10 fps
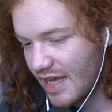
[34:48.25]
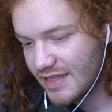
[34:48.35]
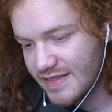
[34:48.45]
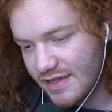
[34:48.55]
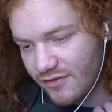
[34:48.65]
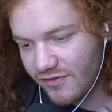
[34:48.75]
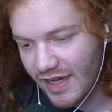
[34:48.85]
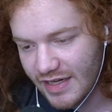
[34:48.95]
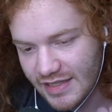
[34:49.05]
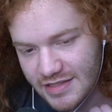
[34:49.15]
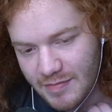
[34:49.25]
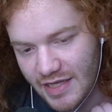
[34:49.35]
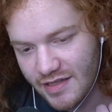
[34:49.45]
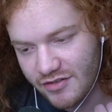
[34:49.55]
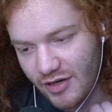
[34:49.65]
Yeah, self-financed
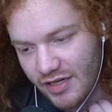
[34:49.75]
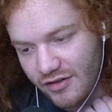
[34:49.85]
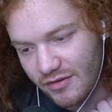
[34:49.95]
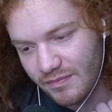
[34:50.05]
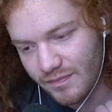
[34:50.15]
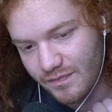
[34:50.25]
by the director.